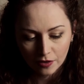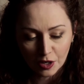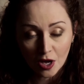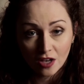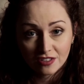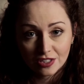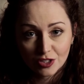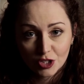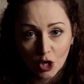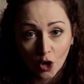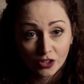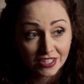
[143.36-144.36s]
The nurse in
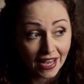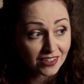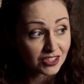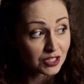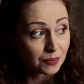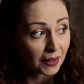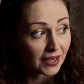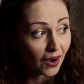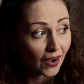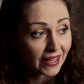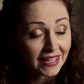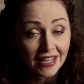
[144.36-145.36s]
charge catches my
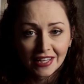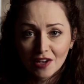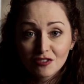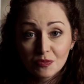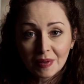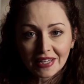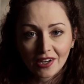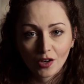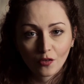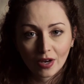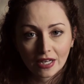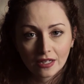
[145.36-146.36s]
eye, gives me a
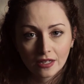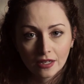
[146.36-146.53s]
grin.